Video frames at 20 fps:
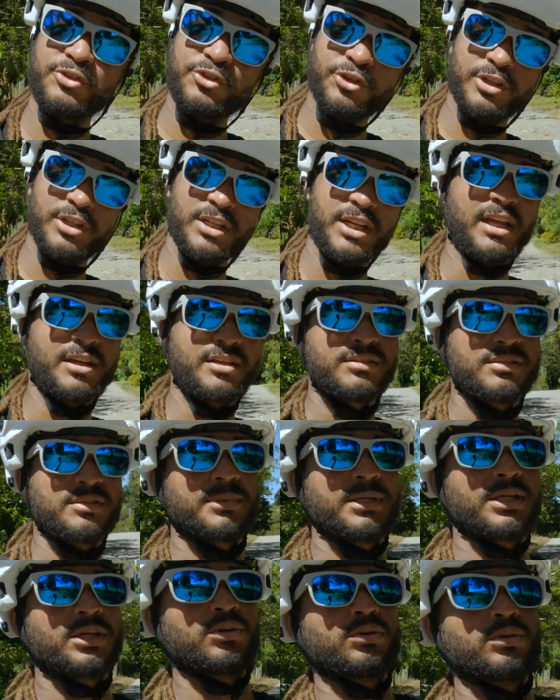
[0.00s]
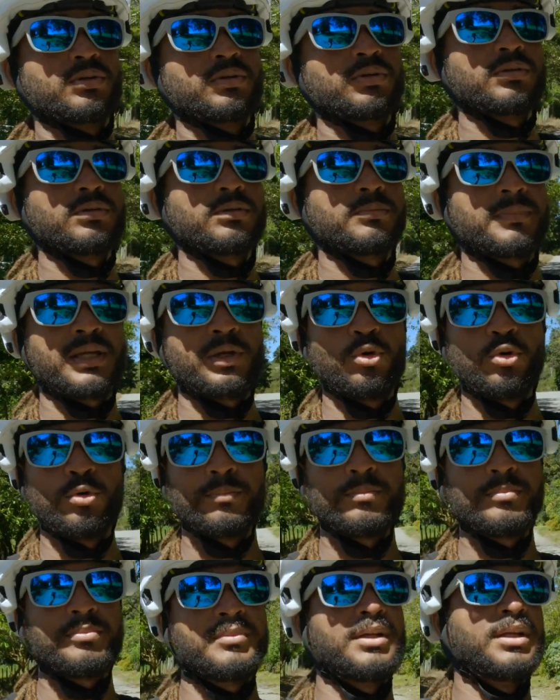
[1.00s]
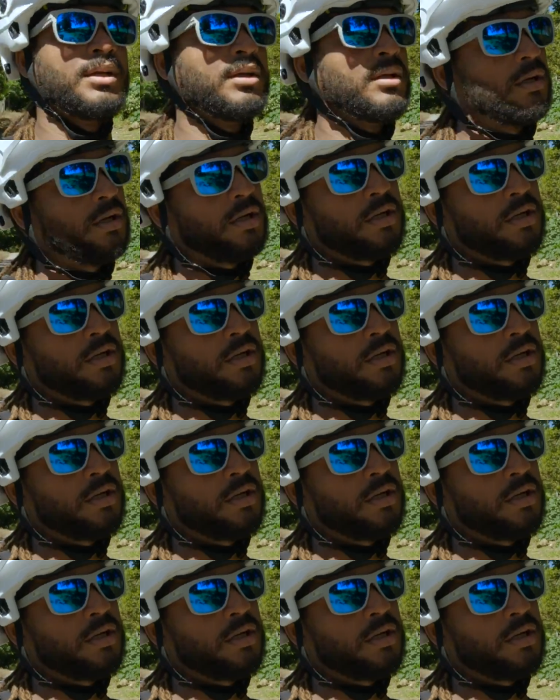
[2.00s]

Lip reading: Trinidad and Tobago, my home, a